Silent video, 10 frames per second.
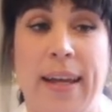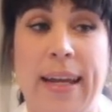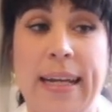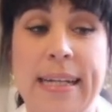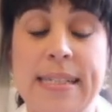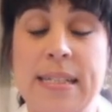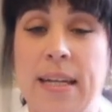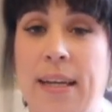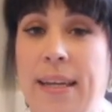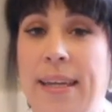And
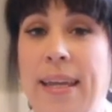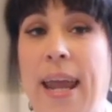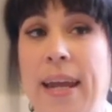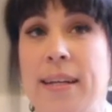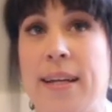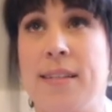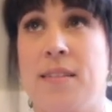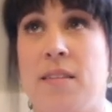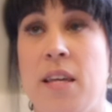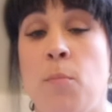Kate
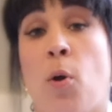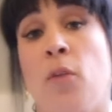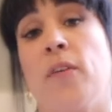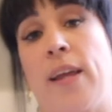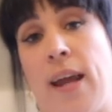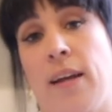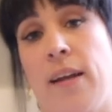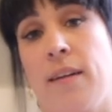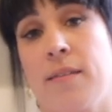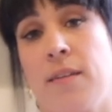is the perfect
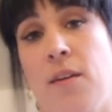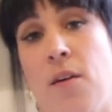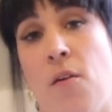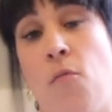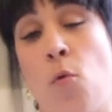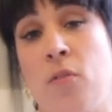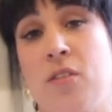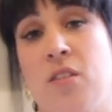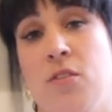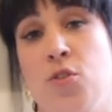candidate for
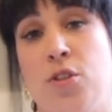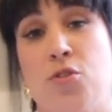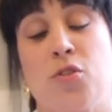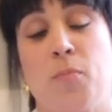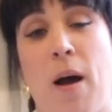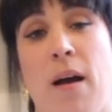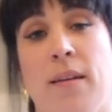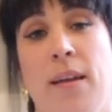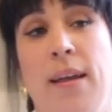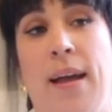this judicial spot.